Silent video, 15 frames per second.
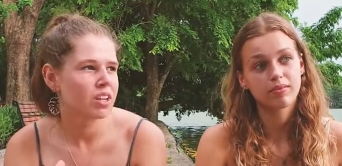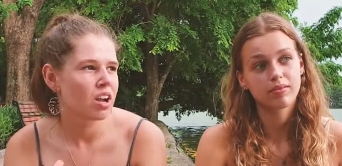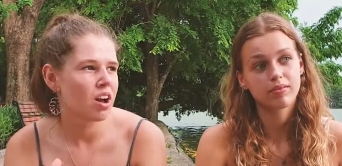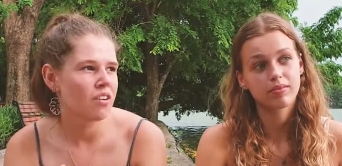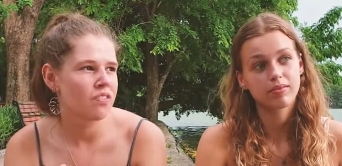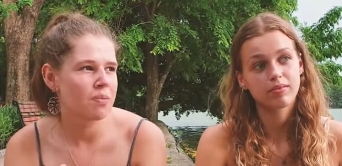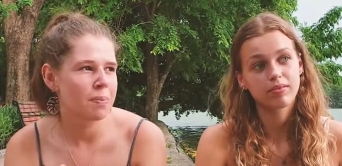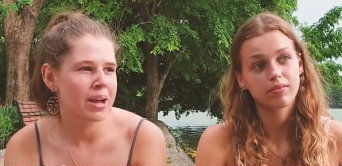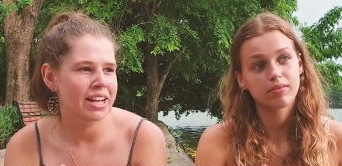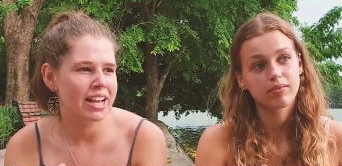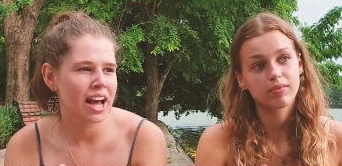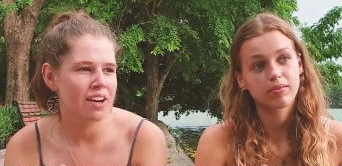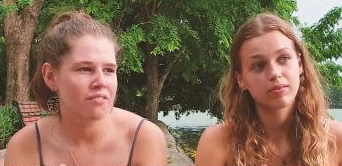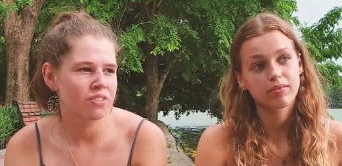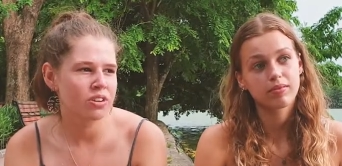Speaker 1: offered by
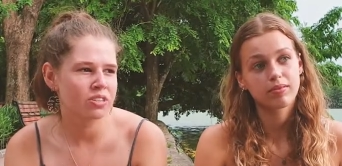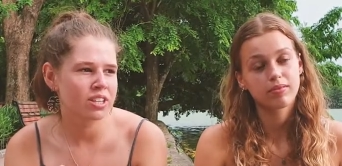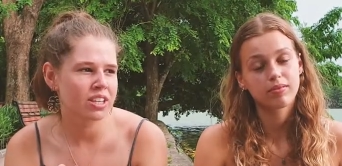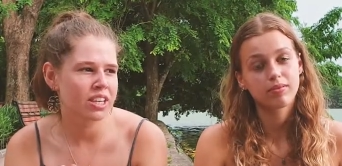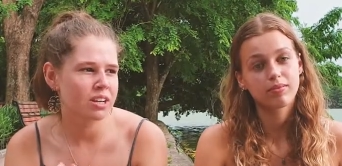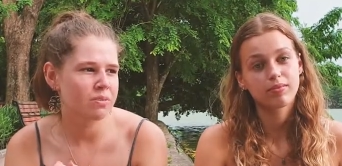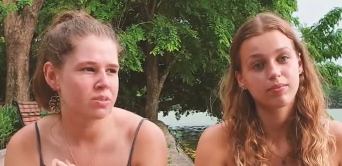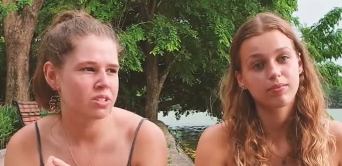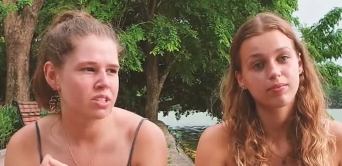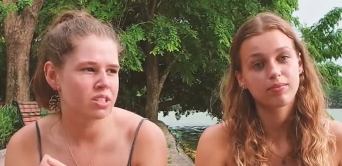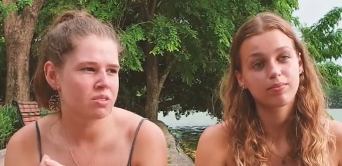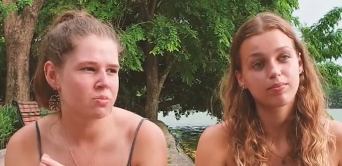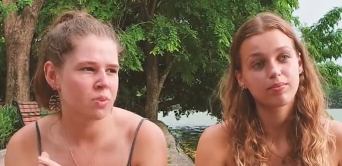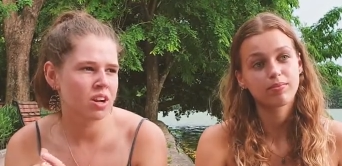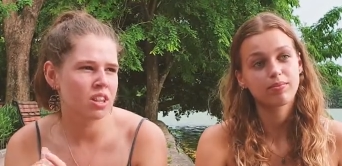Gap Force, I think, was
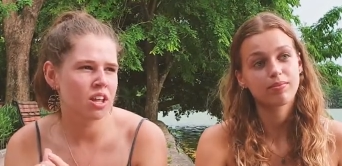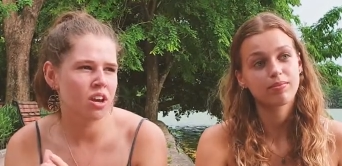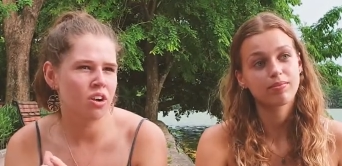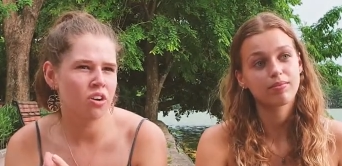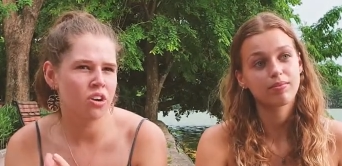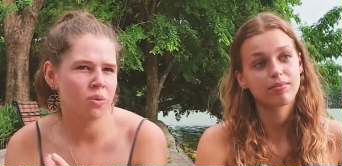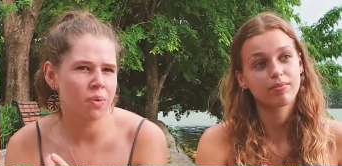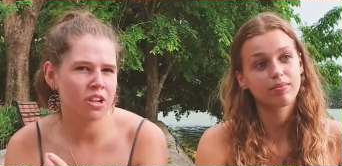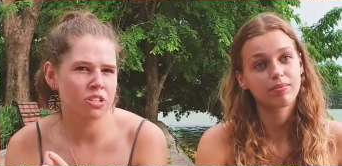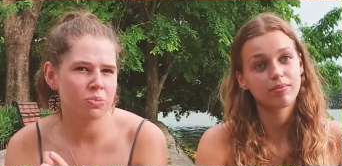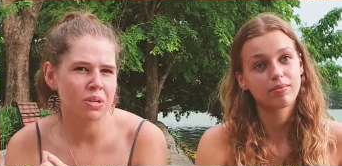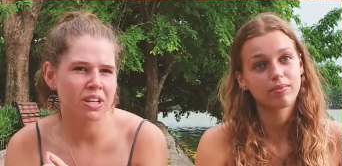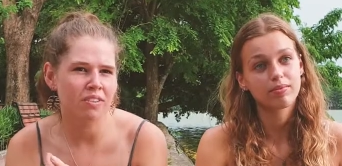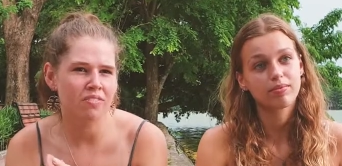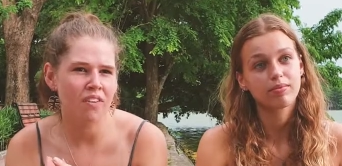one of the longer ones
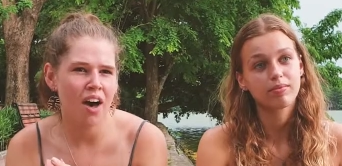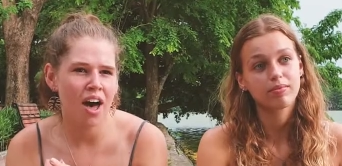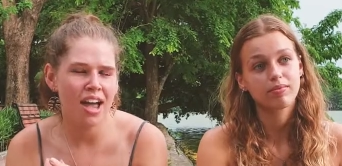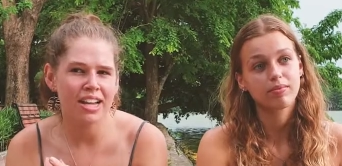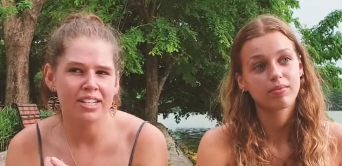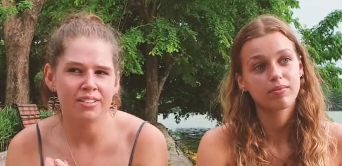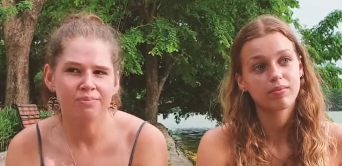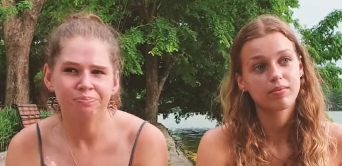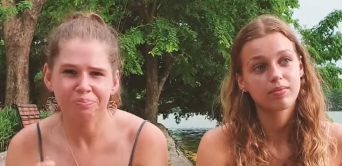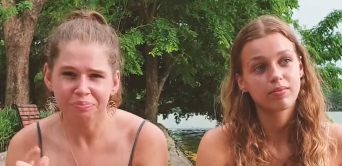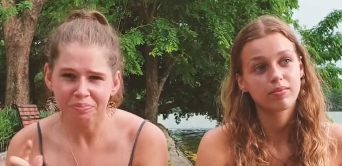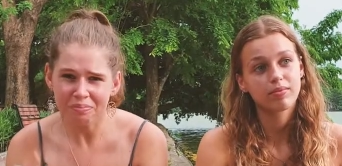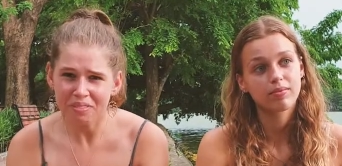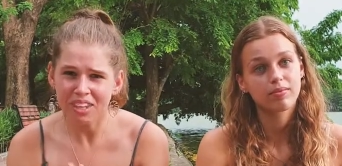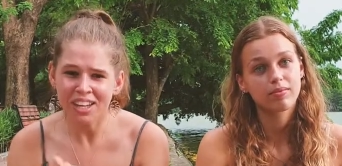we could find.
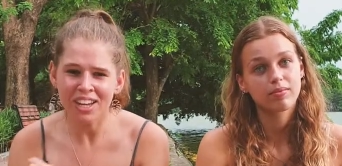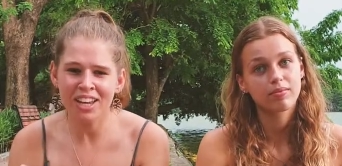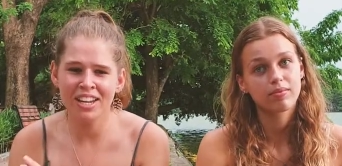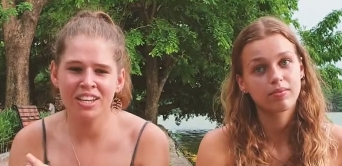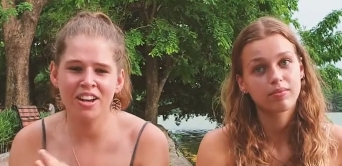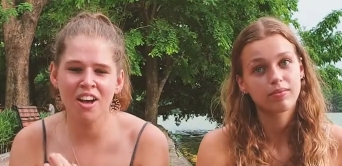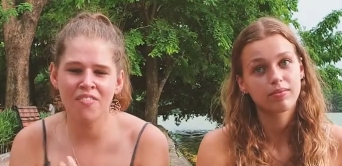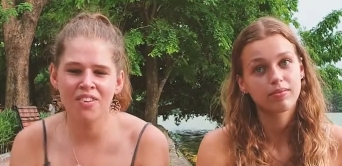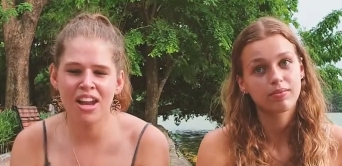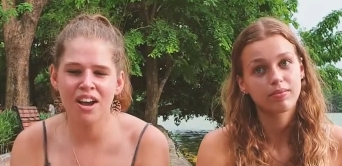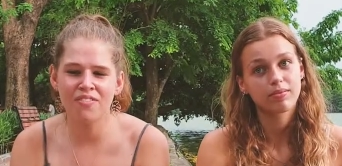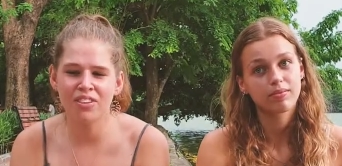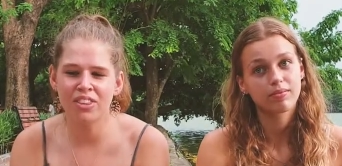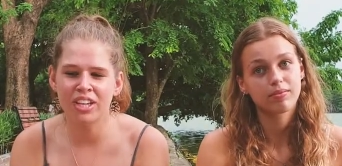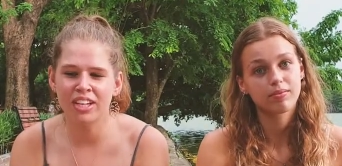And it covered
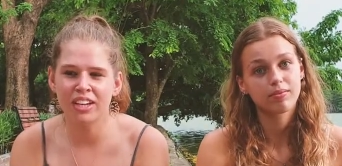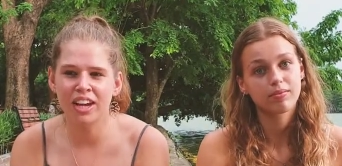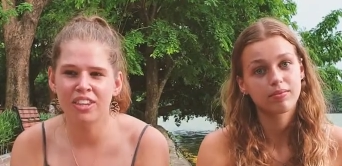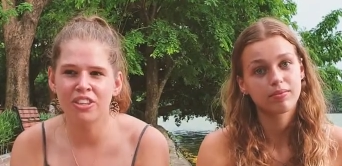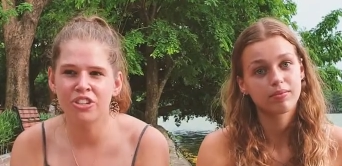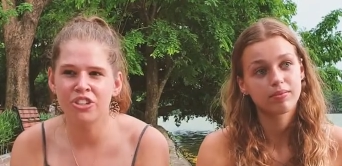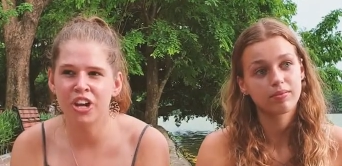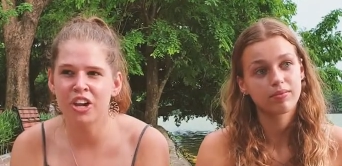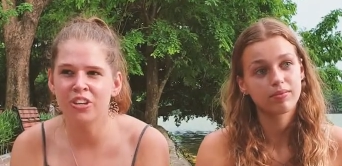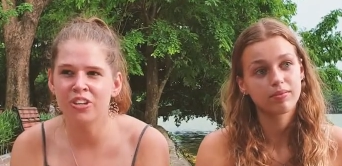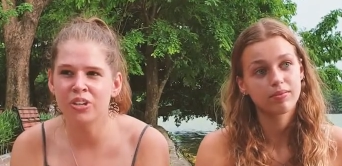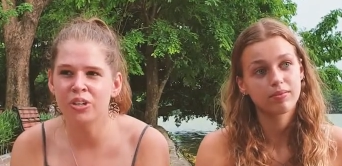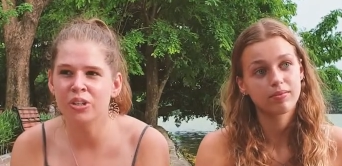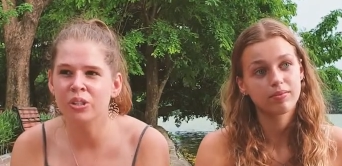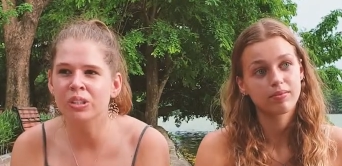everything like the
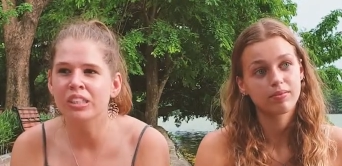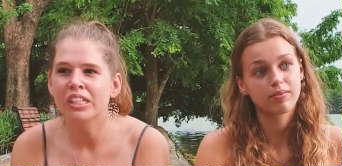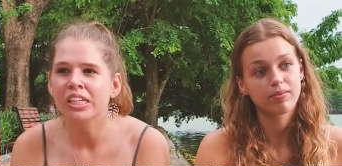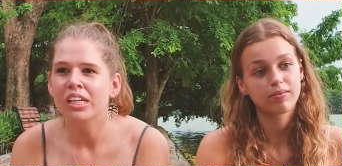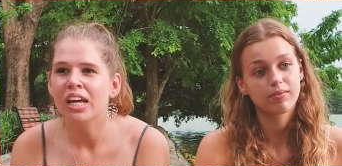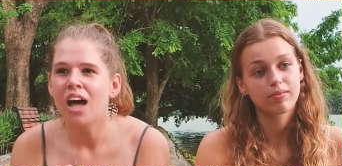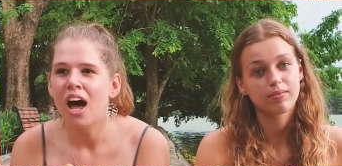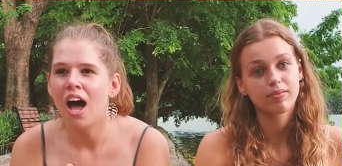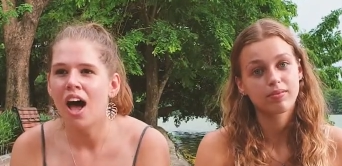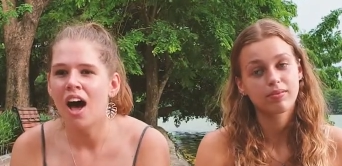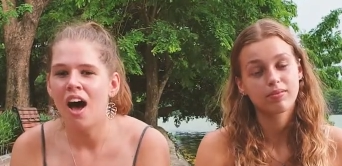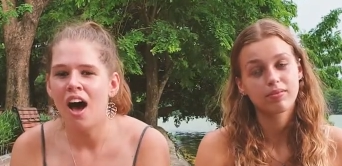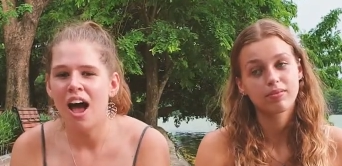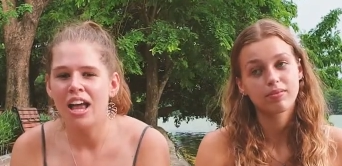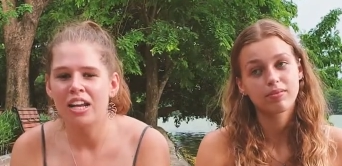jungle,
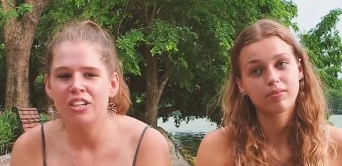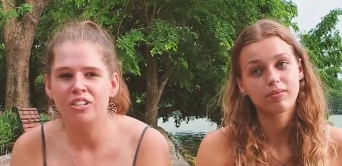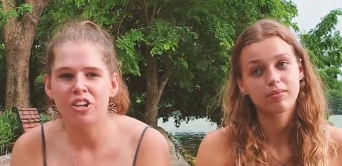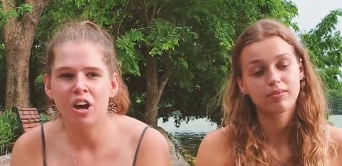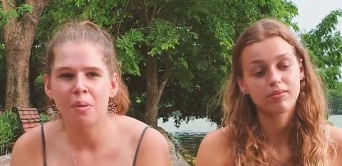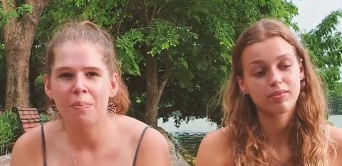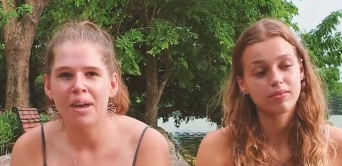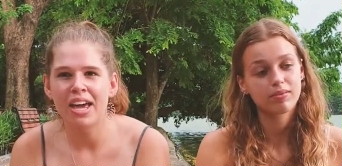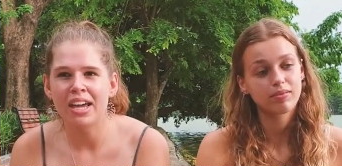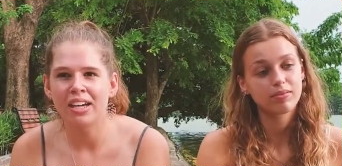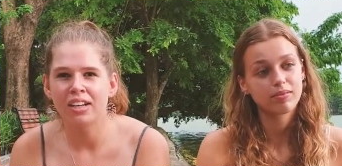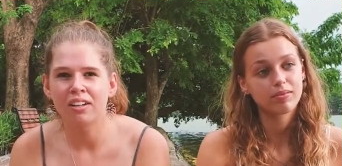uh, island hopping,